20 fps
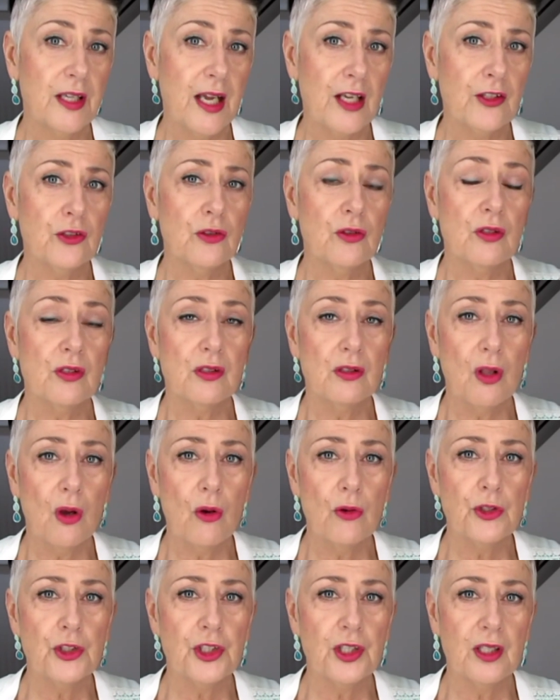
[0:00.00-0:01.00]
Naturals
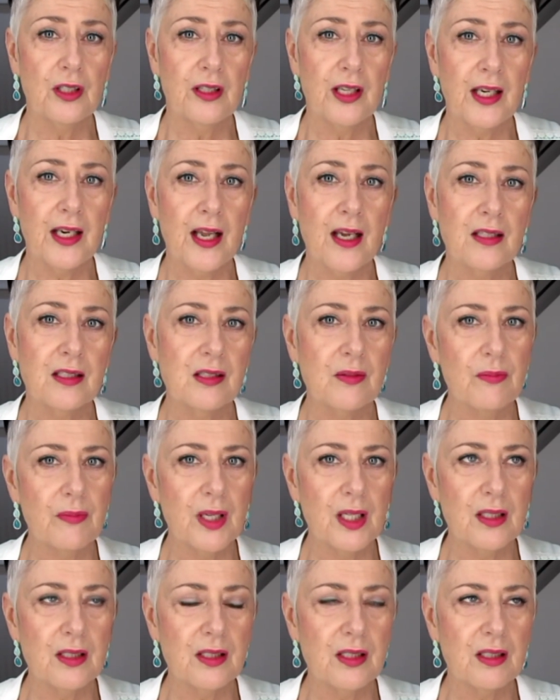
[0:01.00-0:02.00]
lotion that has a
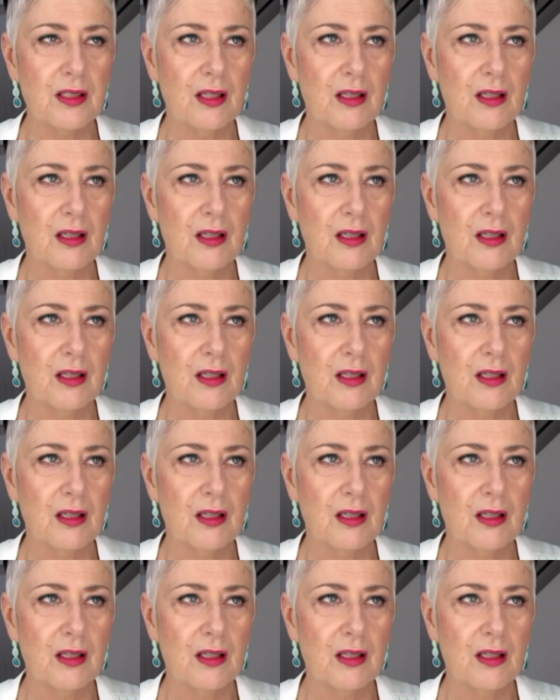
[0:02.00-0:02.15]
mint.